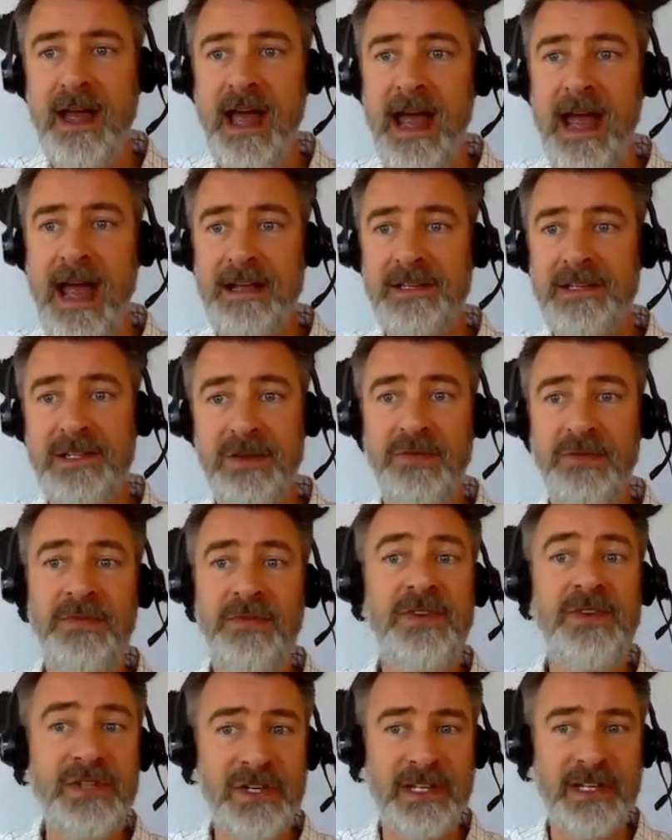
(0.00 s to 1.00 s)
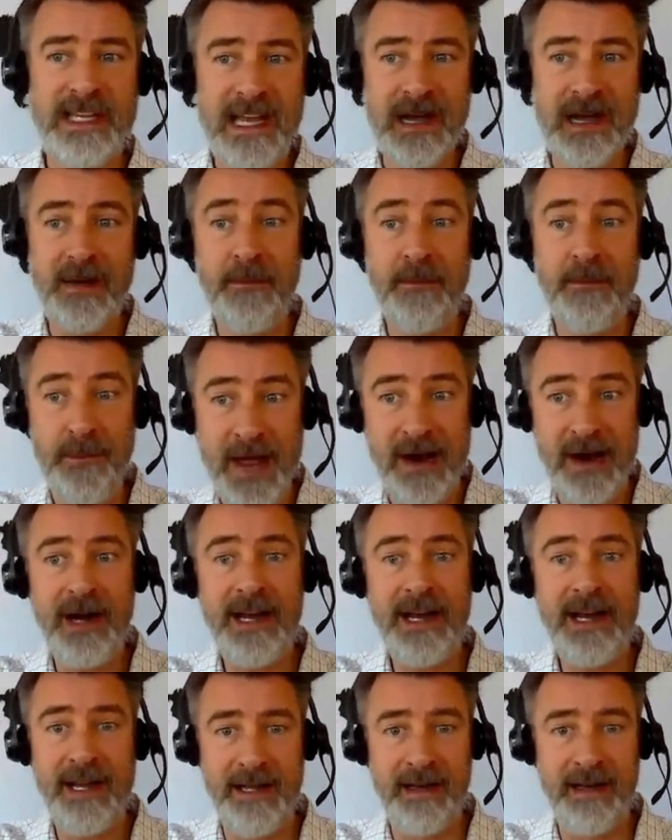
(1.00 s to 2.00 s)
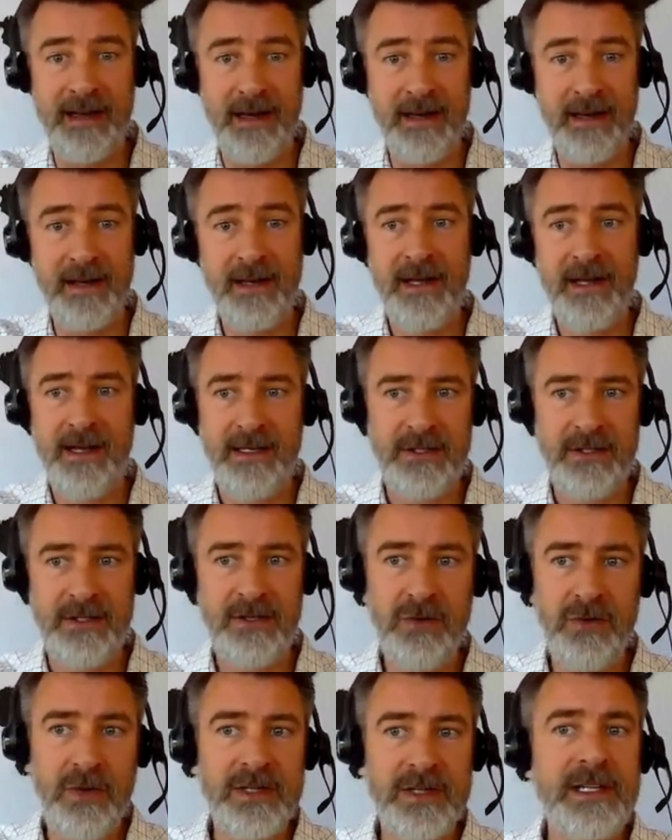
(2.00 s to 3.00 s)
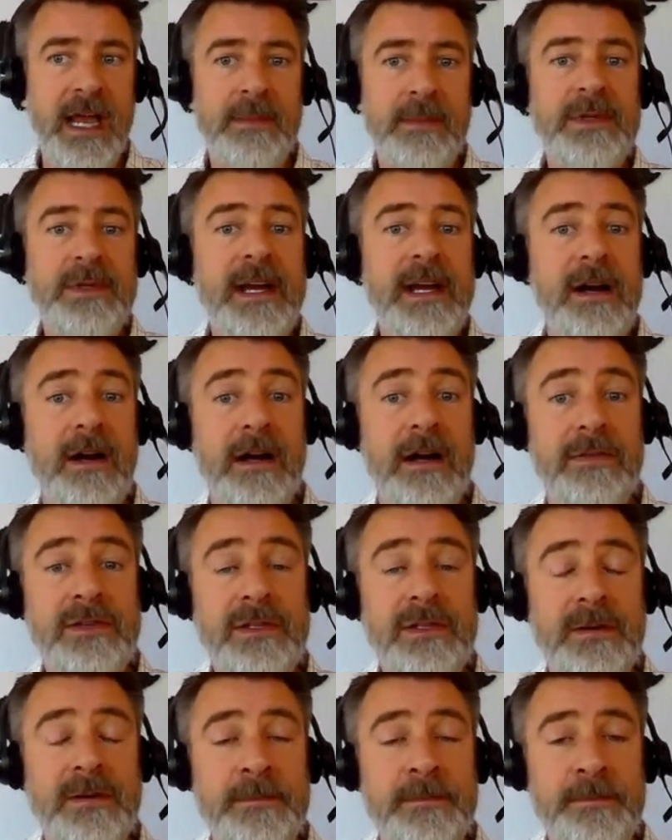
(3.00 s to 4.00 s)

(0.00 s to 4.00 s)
as sufficiently American to escape tariffs.